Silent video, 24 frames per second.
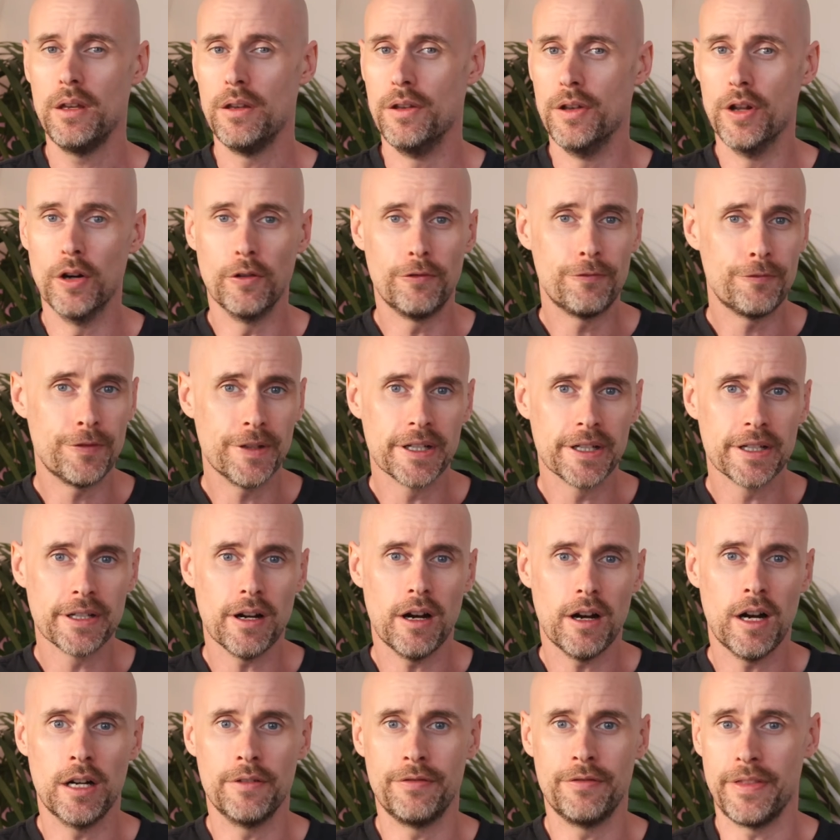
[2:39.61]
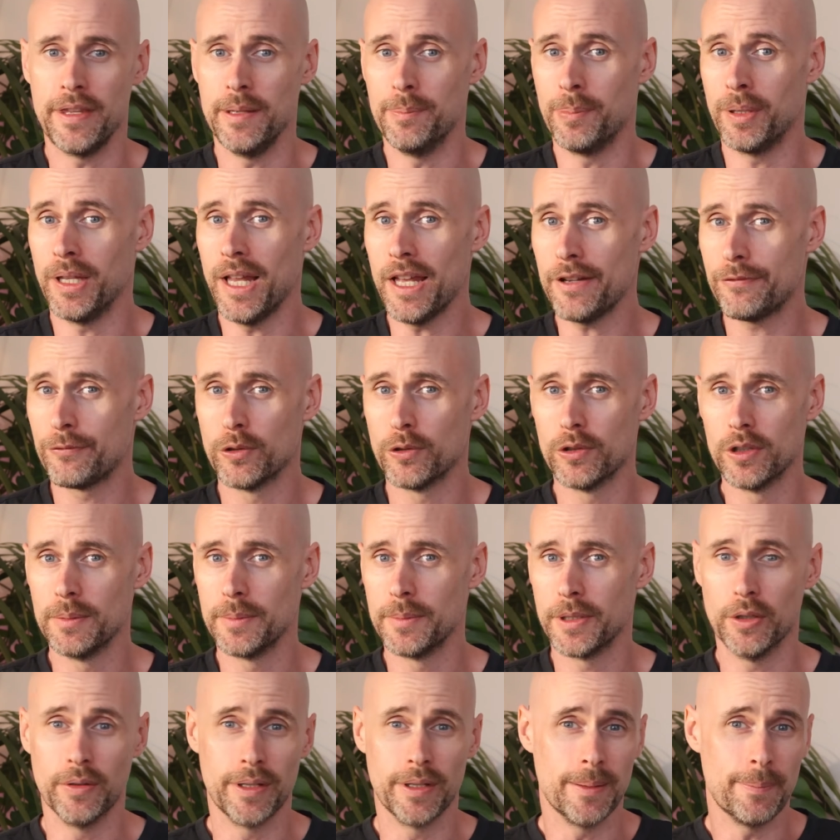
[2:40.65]
No fear of the
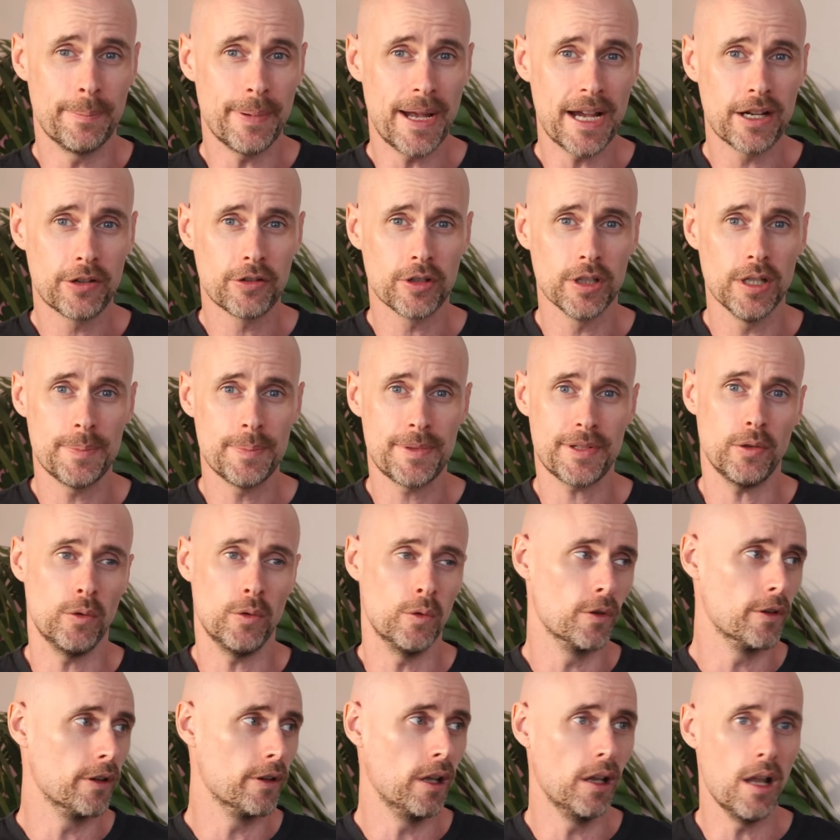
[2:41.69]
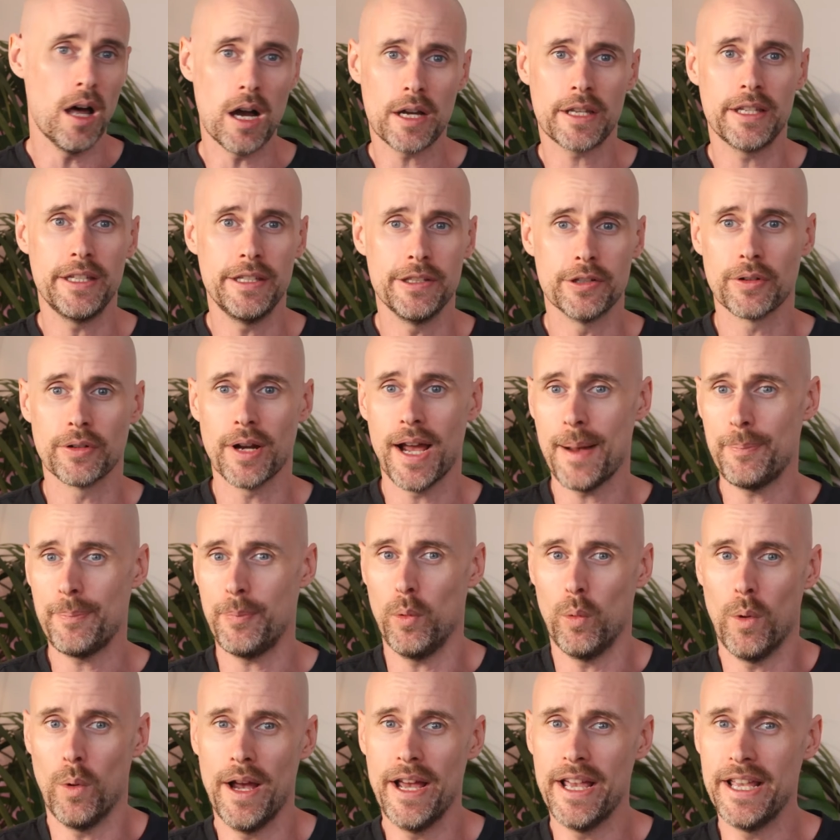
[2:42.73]
platform going bankrupt or locking your app
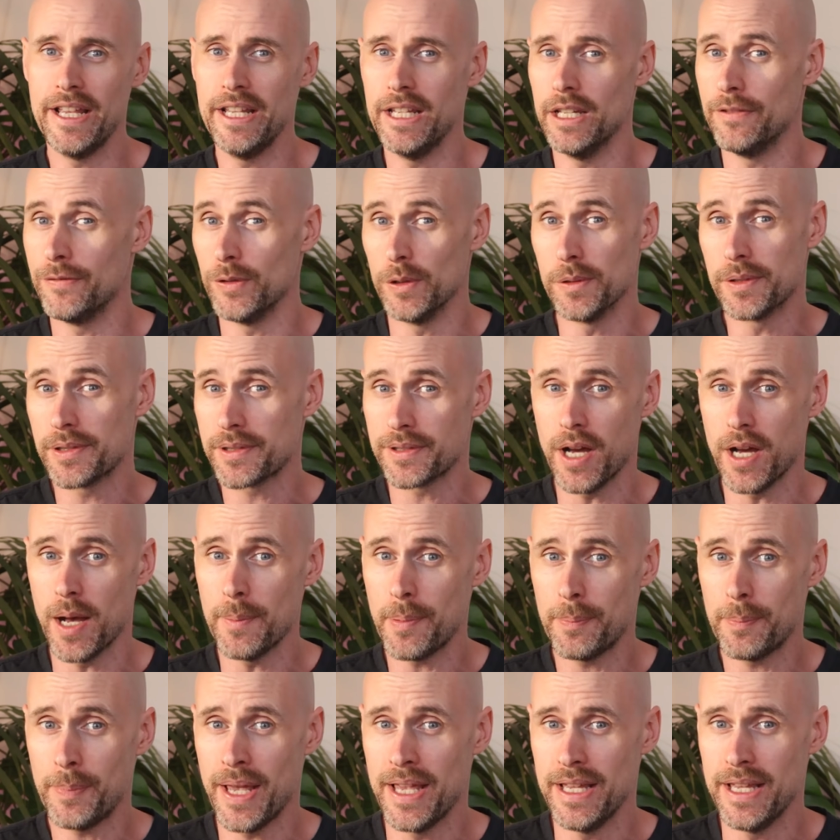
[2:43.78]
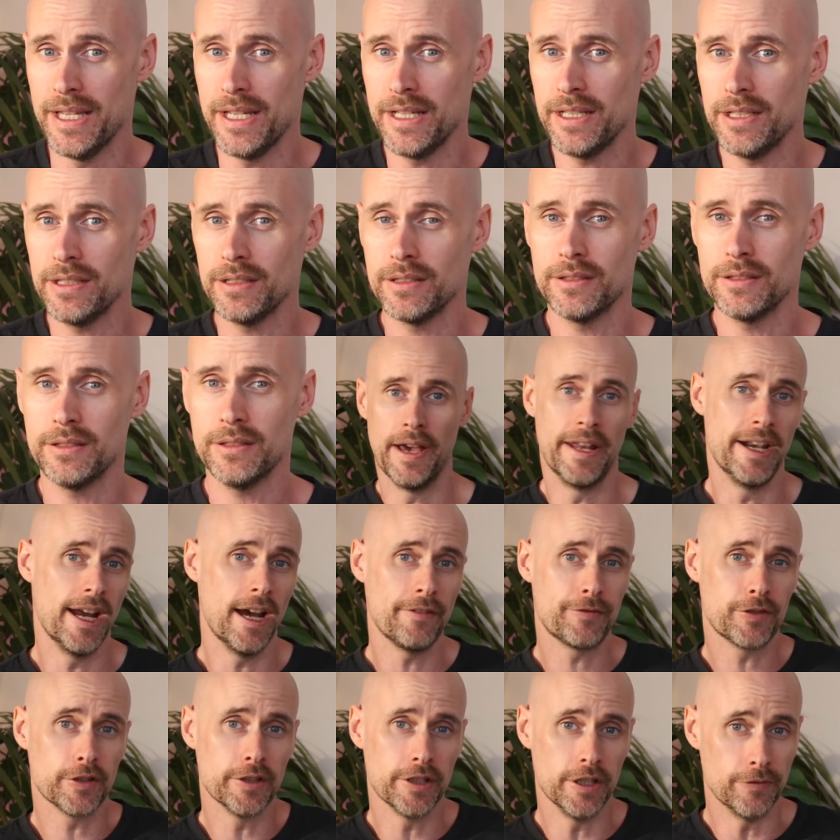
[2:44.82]
away if you stop paying. And
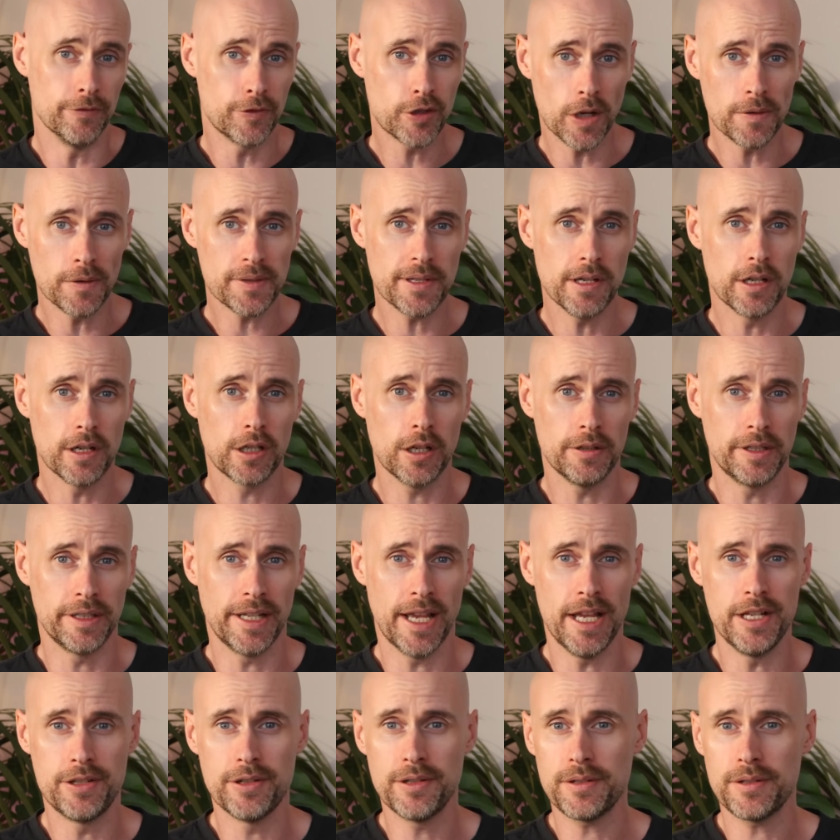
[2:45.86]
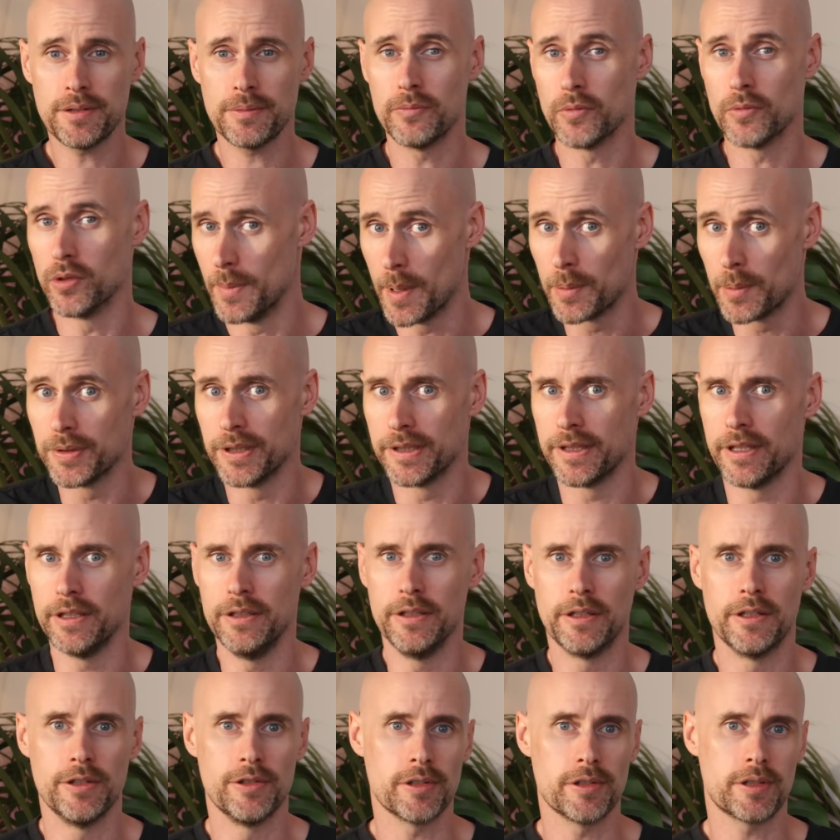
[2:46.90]
after you've chosen a coding agent, remembering that
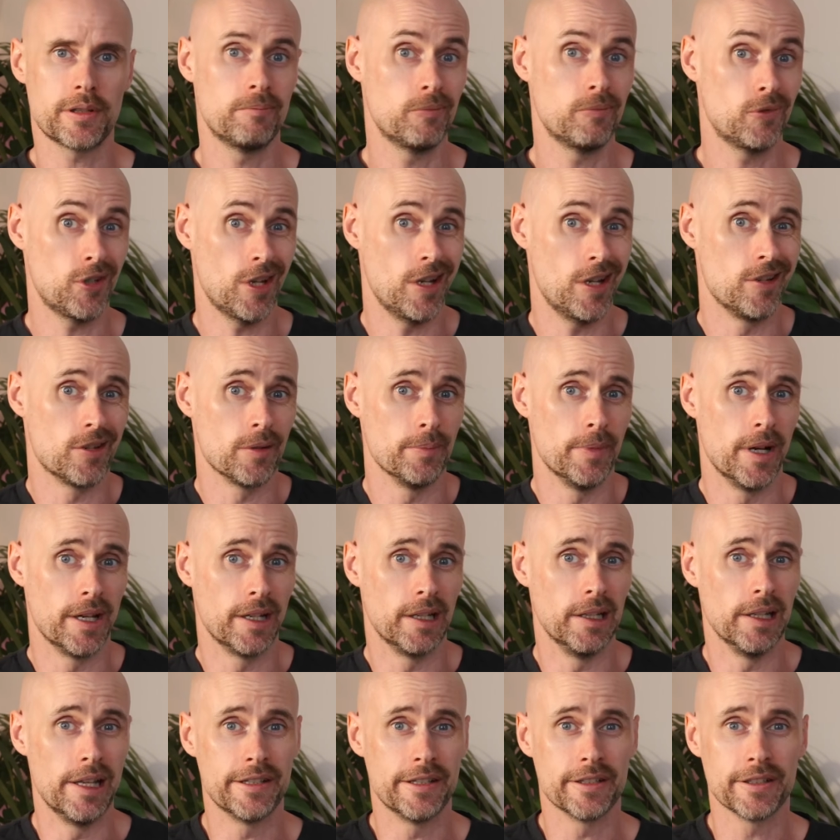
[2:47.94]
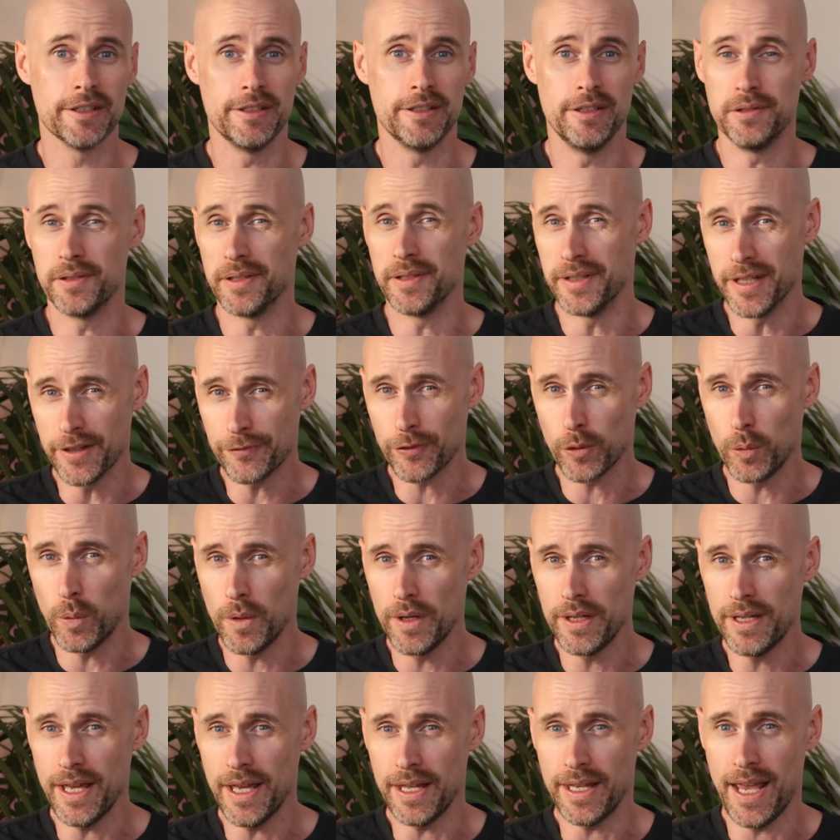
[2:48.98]
you can just change your mind later and use a different
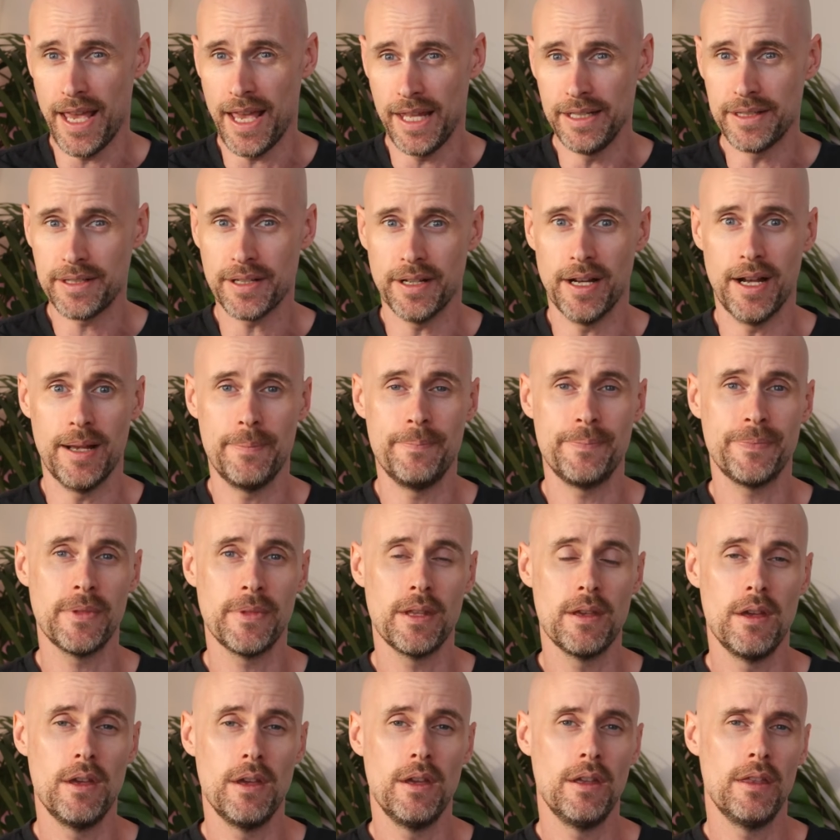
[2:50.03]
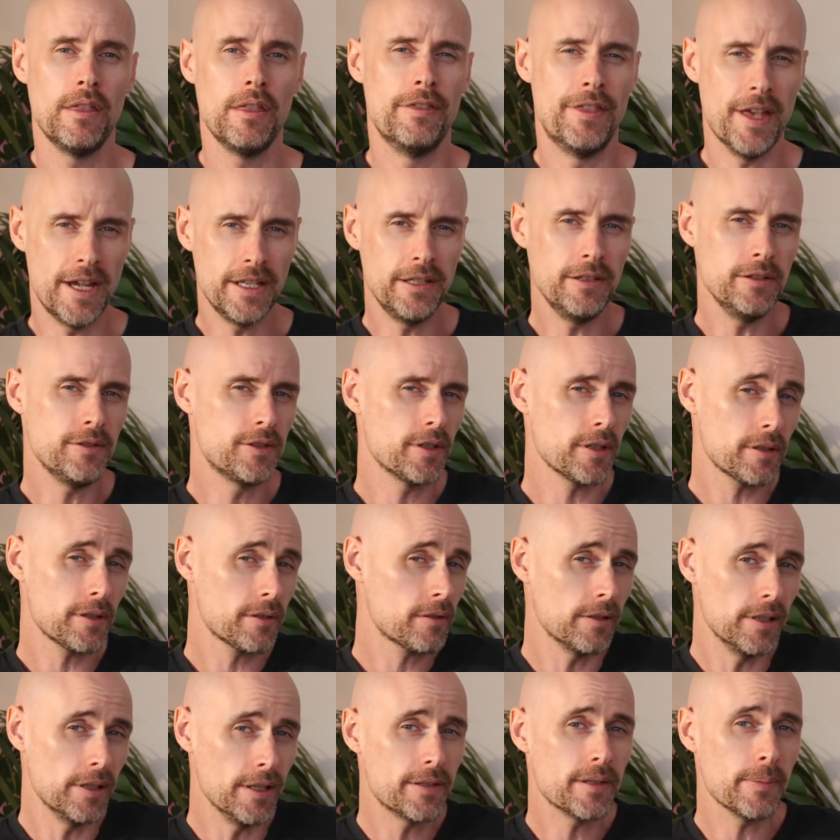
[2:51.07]
one at any time, then you
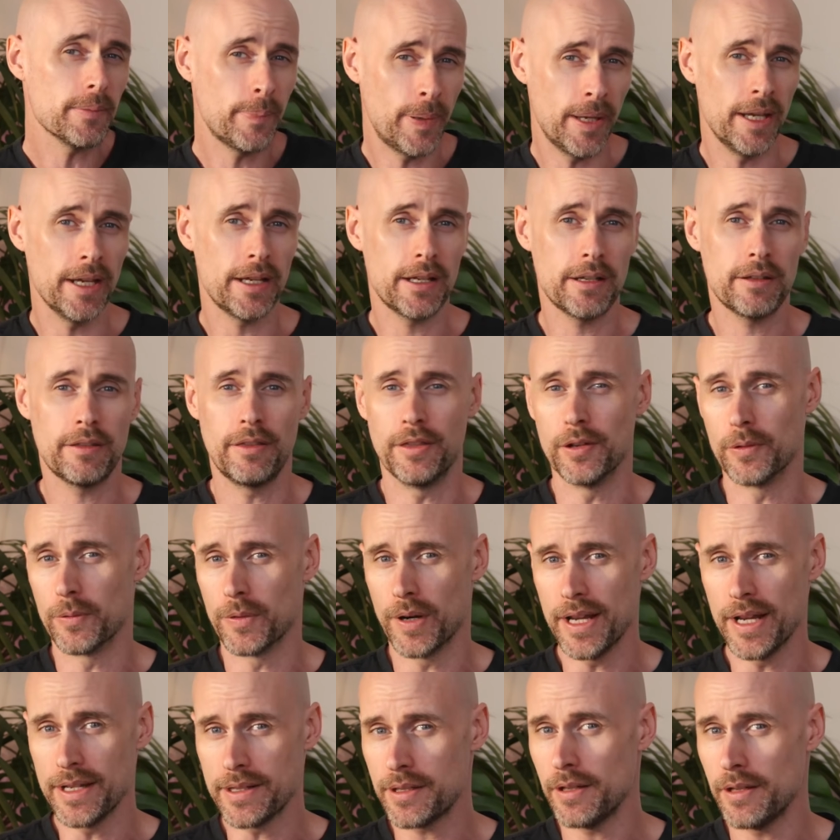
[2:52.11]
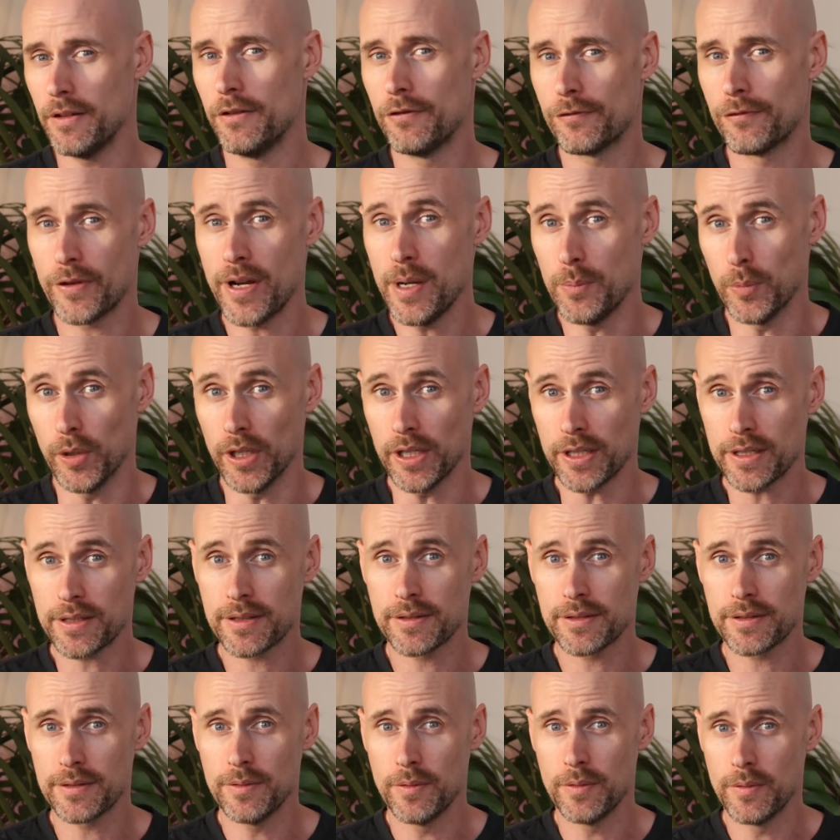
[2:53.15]
just need to pick the right
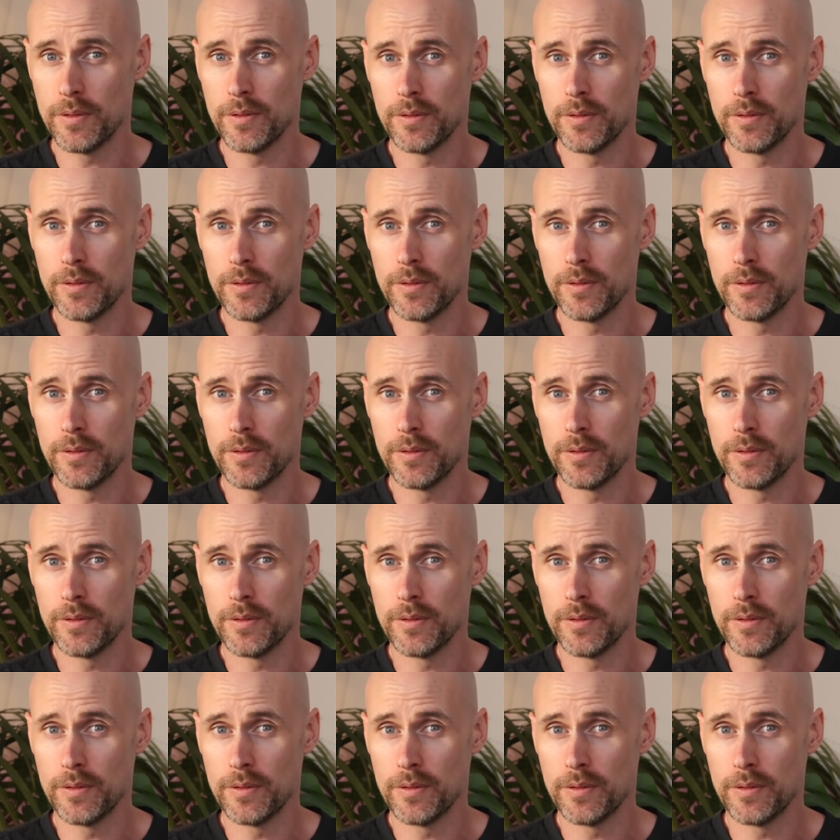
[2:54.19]
frameworks.